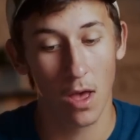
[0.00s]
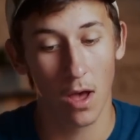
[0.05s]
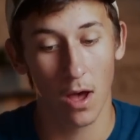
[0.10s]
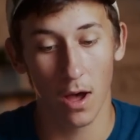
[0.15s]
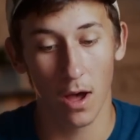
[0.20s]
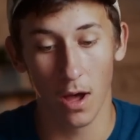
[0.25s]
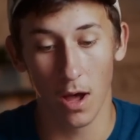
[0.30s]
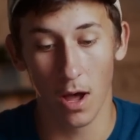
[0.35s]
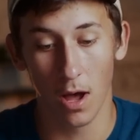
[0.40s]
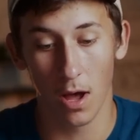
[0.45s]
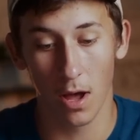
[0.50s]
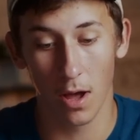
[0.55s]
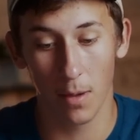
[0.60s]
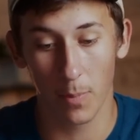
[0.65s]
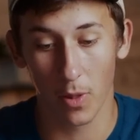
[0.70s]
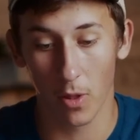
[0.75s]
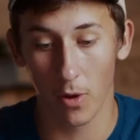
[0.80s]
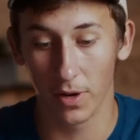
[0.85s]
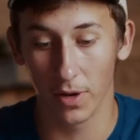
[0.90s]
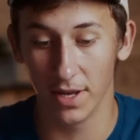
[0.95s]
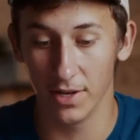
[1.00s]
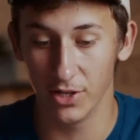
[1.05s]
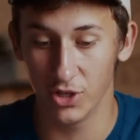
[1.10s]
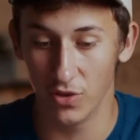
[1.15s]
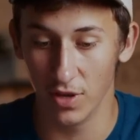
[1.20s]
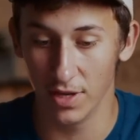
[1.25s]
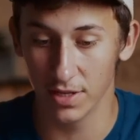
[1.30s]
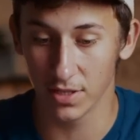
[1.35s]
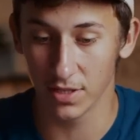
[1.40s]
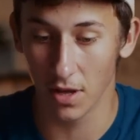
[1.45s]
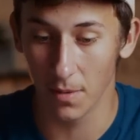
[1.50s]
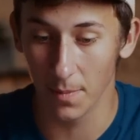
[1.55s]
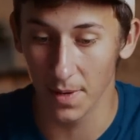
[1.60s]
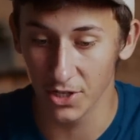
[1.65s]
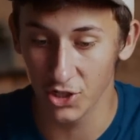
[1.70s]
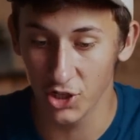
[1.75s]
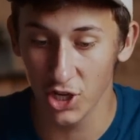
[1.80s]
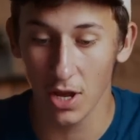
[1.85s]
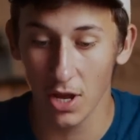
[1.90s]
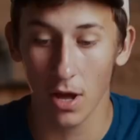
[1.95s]
belonging to the
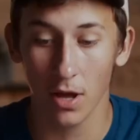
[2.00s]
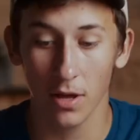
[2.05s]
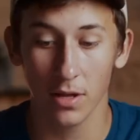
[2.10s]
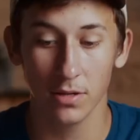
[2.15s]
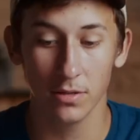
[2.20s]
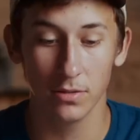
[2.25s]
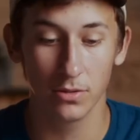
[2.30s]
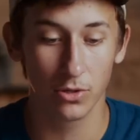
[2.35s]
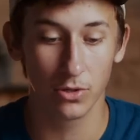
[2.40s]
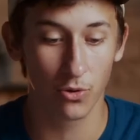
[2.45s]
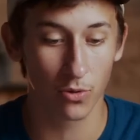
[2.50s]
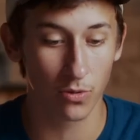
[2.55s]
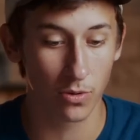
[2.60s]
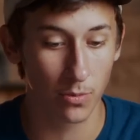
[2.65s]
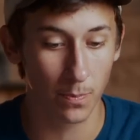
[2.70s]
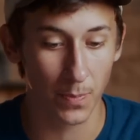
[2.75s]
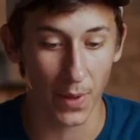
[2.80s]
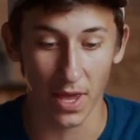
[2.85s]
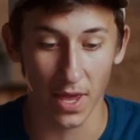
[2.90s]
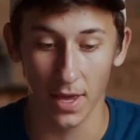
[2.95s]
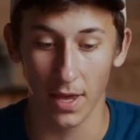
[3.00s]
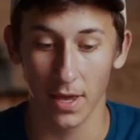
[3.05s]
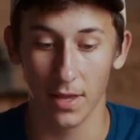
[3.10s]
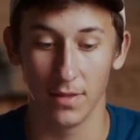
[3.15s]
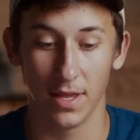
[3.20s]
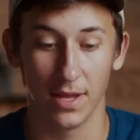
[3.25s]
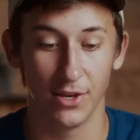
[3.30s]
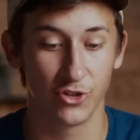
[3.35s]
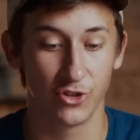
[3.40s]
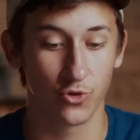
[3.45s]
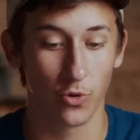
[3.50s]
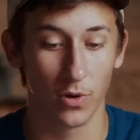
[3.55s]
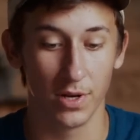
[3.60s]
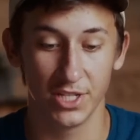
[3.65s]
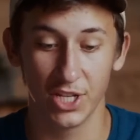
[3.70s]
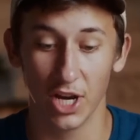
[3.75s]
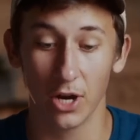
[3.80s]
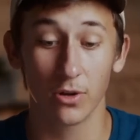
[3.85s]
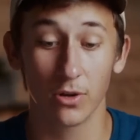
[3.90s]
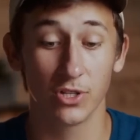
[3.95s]
Islamic Jihad group, and they destroyed a
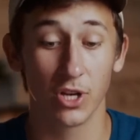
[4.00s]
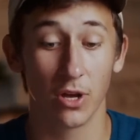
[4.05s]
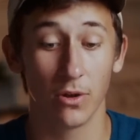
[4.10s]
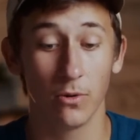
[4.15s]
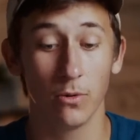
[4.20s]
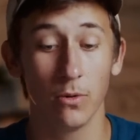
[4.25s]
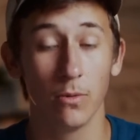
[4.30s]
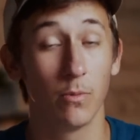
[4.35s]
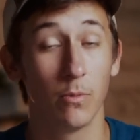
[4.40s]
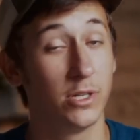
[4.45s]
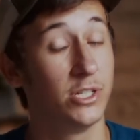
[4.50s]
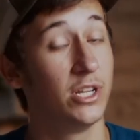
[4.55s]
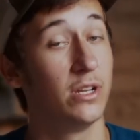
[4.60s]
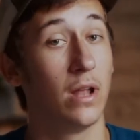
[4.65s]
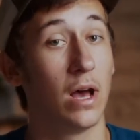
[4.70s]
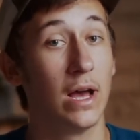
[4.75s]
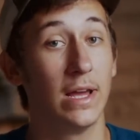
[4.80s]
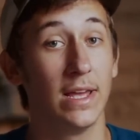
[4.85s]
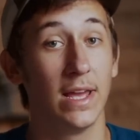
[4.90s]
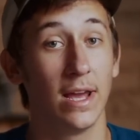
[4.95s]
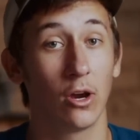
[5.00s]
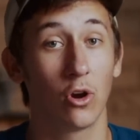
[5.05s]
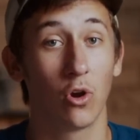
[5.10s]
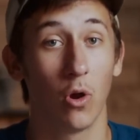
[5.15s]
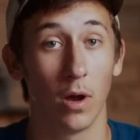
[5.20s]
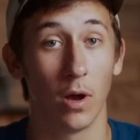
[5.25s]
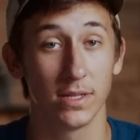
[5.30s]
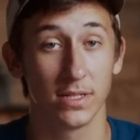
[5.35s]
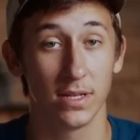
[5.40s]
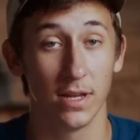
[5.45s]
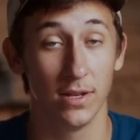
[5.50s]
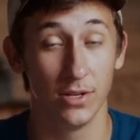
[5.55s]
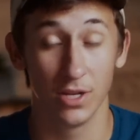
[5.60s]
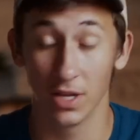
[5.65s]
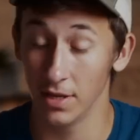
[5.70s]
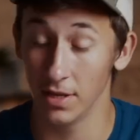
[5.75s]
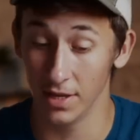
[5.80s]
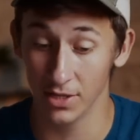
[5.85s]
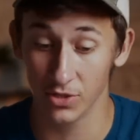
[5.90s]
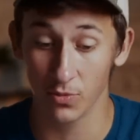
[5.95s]
terror tunnel, which had not yet crossed
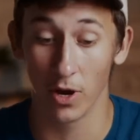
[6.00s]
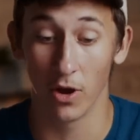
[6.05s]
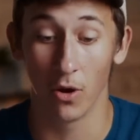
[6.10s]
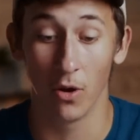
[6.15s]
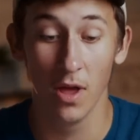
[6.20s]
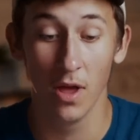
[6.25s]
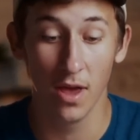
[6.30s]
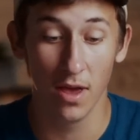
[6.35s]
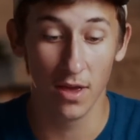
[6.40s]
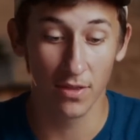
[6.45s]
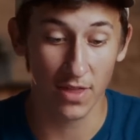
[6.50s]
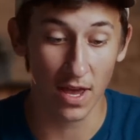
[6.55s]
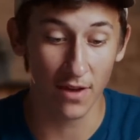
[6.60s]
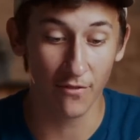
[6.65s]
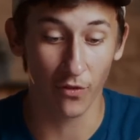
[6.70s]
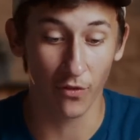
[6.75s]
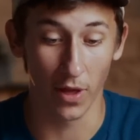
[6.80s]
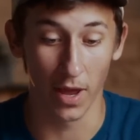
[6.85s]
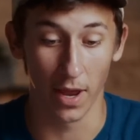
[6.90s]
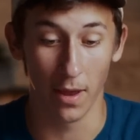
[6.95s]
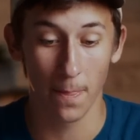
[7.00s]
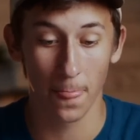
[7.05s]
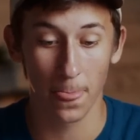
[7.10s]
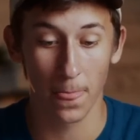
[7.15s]
into Israel, thankfully.